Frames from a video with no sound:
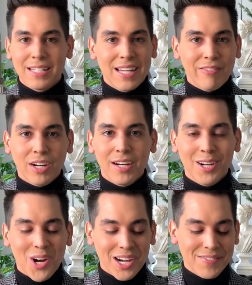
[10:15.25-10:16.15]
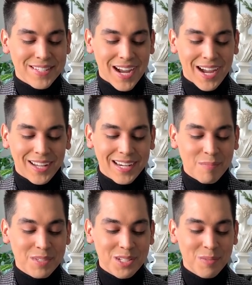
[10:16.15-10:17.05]
never gonna go out of style. And
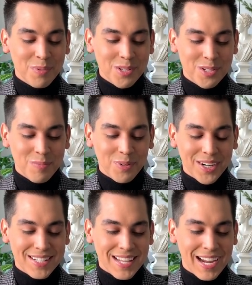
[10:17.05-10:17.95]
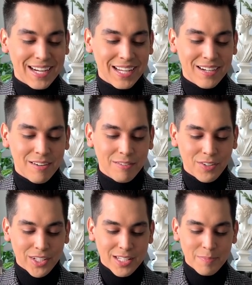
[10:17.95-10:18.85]
I'm super, super excited
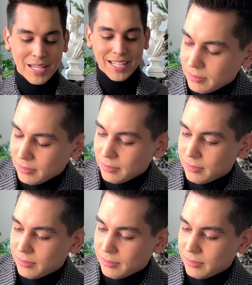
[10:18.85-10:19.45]
for this piece.